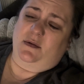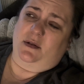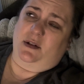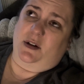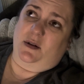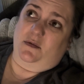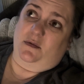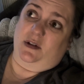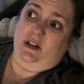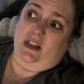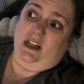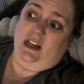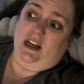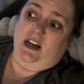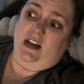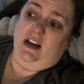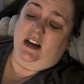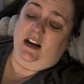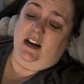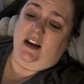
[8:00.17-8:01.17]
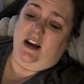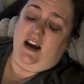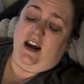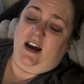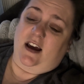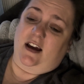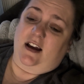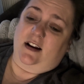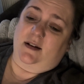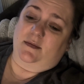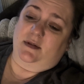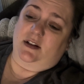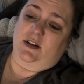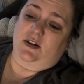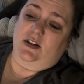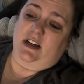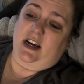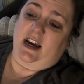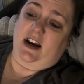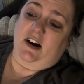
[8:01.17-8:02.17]
which I really needed, and I'm still
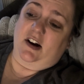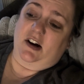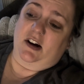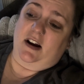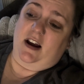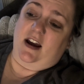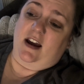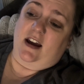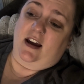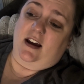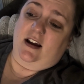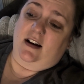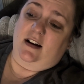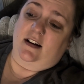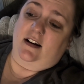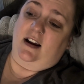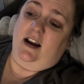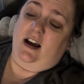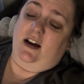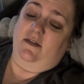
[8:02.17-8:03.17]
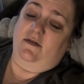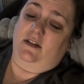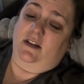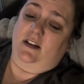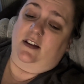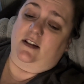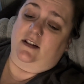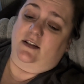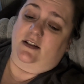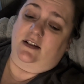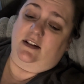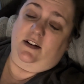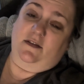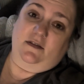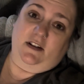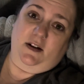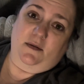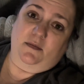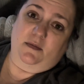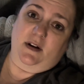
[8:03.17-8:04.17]
tired and I feel a little
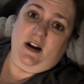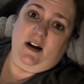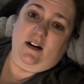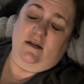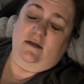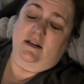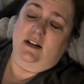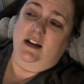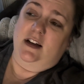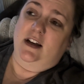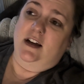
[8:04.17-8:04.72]
stuffed up now.